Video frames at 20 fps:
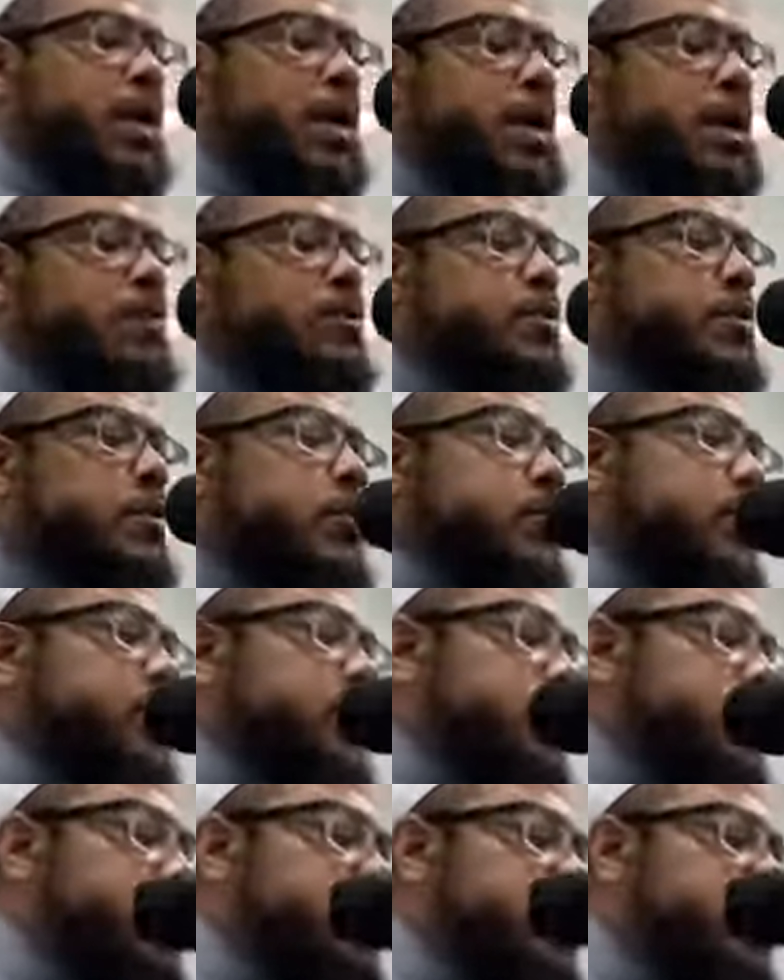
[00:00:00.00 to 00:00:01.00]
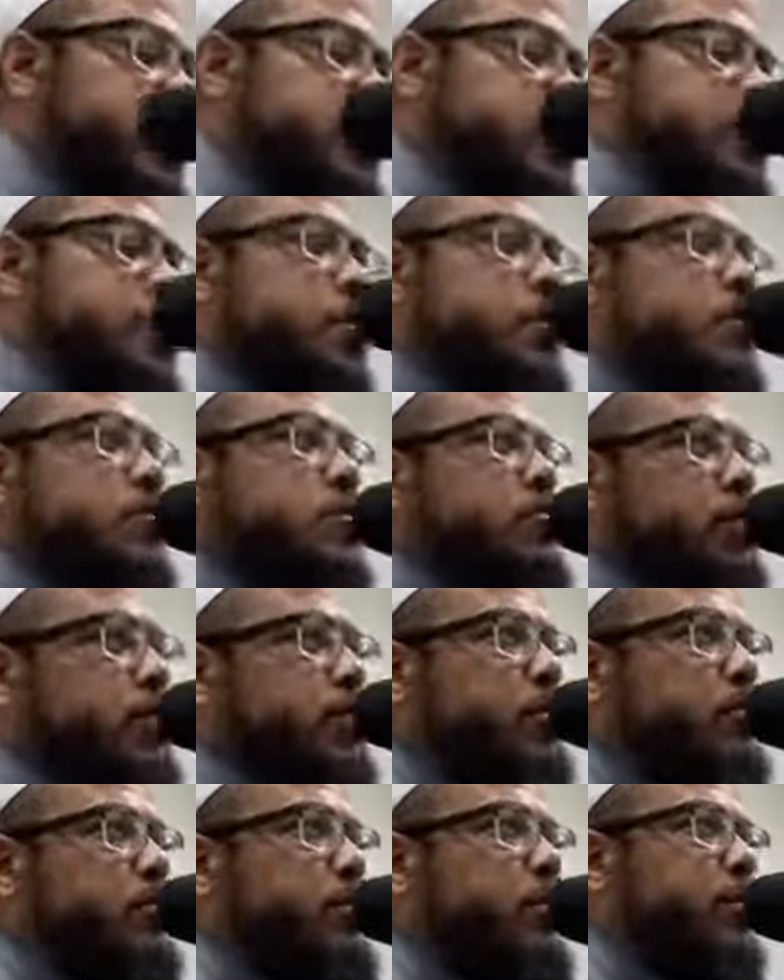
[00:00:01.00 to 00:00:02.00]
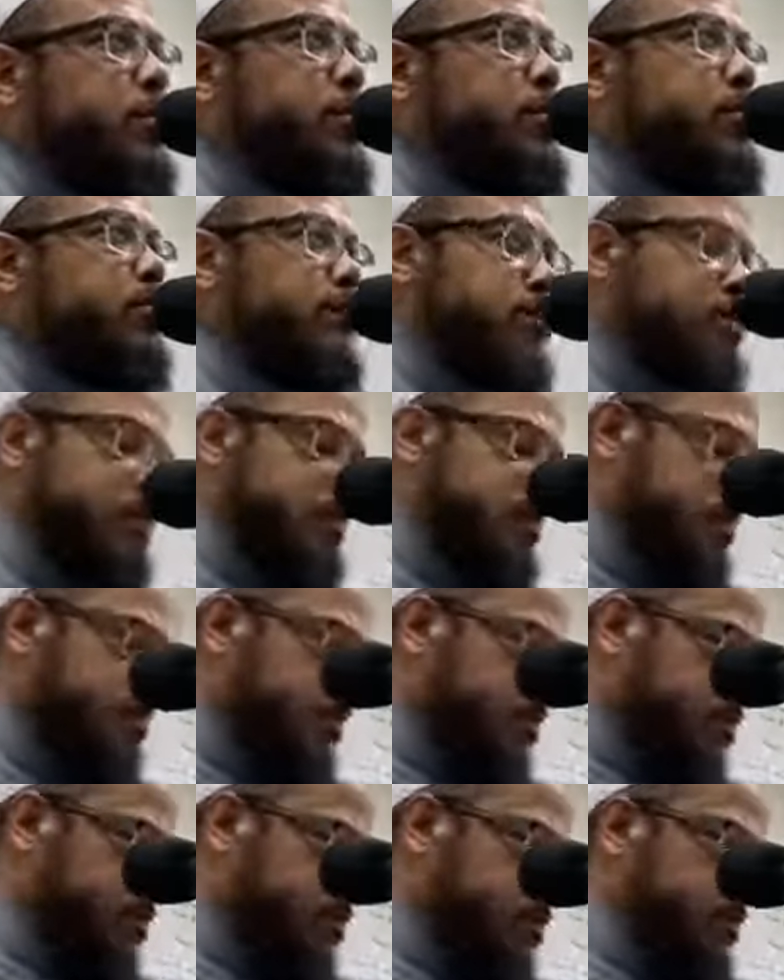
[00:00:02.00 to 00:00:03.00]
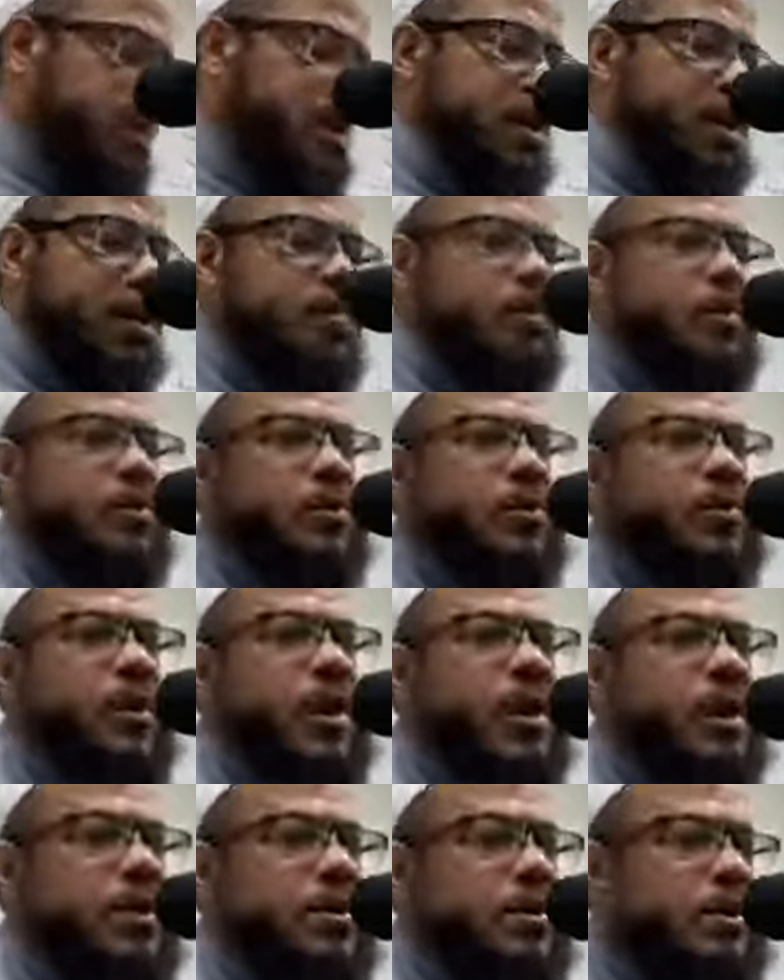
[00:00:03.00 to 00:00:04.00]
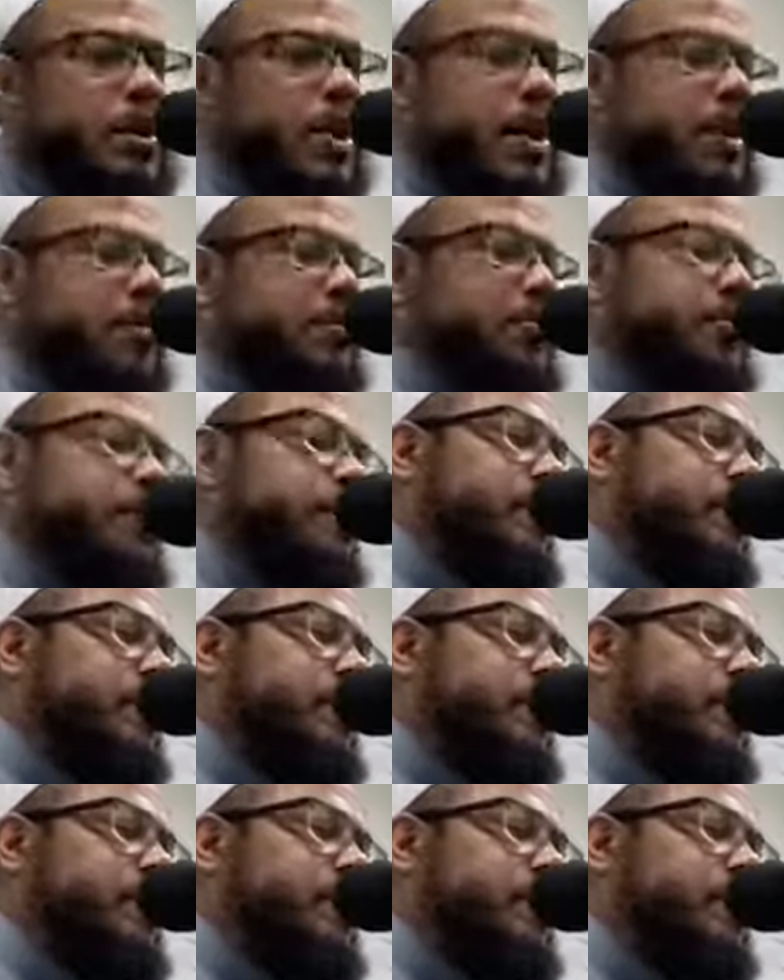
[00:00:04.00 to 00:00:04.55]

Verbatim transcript: I was supposed to we were supposed to read through it, uh, but we ran out of time.